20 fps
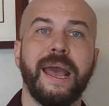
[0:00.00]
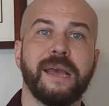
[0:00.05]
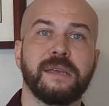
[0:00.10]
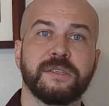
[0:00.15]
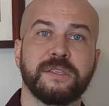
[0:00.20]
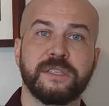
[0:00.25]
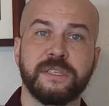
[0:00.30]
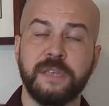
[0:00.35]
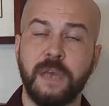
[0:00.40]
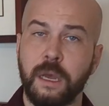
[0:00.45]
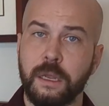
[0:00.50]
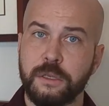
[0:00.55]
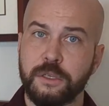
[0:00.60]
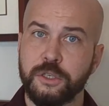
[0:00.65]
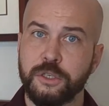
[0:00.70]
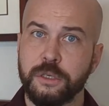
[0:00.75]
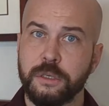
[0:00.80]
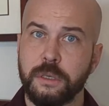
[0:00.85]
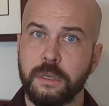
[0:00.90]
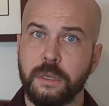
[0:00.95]
As
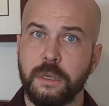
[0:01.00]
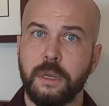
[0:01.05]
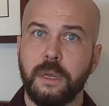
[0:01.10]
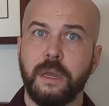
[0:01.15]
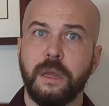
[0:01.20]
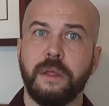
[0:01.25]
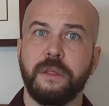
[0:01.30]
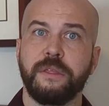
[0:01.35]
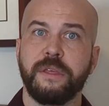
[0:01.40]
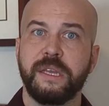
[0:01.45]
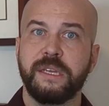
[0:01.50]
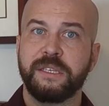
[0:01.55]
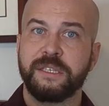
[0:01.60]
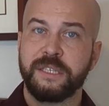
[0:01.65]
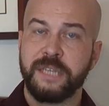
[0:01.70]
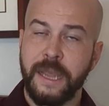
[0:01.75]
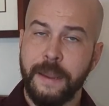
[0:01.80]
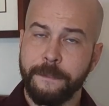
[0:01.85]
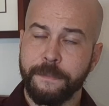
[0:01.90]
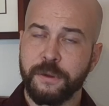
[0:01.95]
such, the
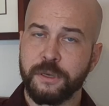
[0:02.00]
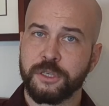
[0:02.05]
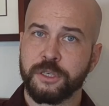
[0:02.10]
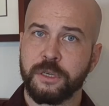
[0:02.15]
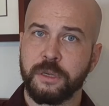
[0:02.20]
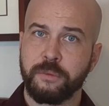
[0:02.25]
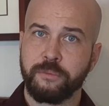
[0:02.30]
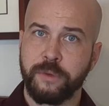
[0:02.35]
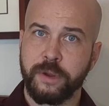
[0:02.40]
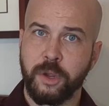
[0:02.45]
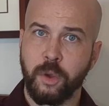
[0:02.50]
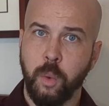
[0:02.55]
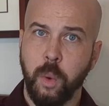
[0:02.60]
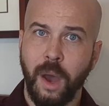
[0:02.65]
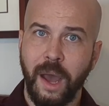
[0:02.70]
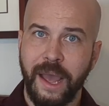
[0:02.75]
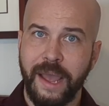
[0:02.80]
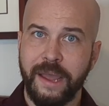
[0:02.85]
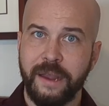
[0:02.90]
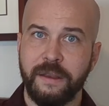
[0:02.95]
temperature
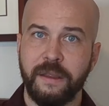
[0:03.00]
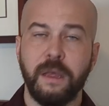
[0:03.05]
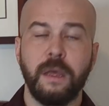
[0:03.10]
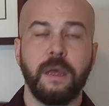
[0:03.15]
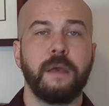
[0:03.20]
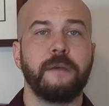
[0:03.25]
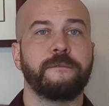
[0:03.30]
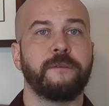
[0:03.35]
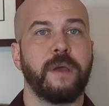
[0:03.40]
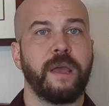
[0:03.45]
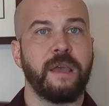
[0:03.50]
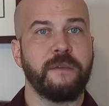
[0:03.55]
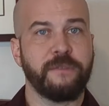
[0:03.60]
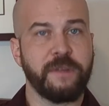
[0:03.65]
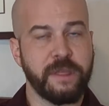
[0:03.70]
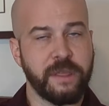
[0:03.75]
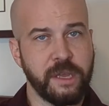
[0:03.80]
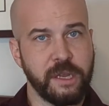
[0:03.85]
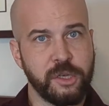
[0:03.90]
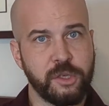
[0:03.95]
required for
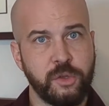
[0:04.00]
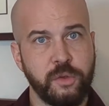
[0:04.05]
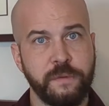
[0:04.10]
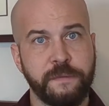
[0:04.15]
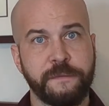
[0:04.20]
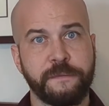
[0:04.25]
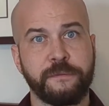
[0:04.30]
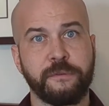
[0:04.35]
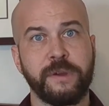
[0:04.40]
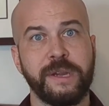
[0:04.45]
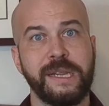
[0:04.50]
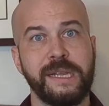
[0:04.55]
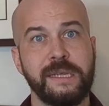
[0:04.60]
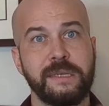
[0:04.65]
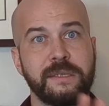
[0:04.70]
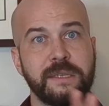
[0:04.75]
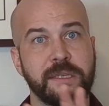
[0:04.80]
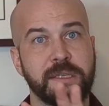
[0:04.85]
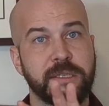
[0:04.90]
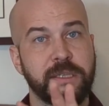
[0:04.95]
everything to
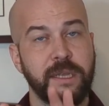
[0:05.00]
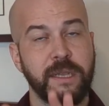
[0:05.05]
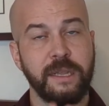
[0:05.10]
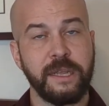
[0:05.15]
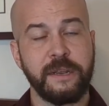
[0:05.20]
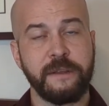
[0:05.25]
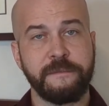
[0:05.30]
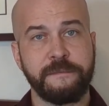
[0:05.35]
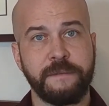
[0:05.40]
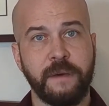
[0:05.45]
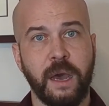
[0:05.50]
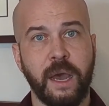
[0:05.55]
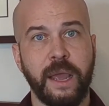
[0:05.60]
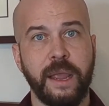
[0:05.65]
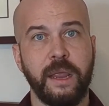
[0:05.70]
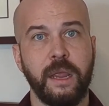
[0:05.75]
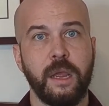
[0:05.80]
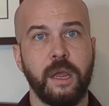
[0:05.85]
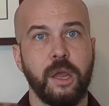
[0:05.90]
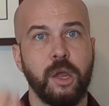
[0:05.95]
freeze and
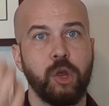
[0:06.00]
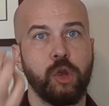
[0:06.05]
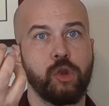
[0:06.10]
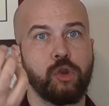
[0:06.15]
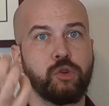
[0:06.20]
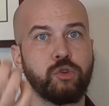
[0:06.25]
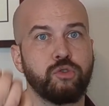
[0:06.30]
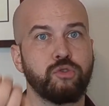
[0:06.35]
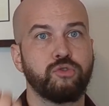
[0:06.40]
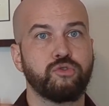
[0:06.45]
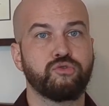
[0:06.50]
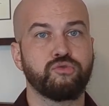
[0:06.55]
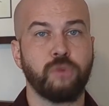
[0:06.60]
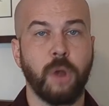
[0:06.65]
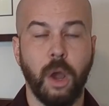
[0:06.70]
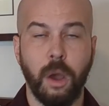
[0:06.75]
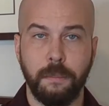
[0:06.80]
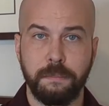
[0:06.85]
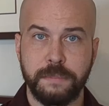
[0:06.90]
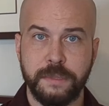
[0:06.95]
solidify
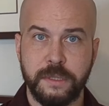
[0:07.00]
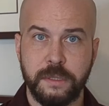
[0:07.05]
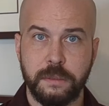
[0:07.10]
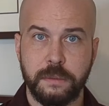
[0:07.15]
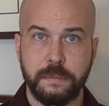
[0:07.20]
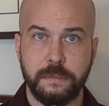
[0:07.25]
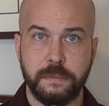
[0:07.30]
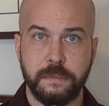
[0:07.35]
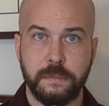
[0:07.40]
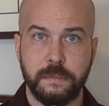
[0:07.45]
drops.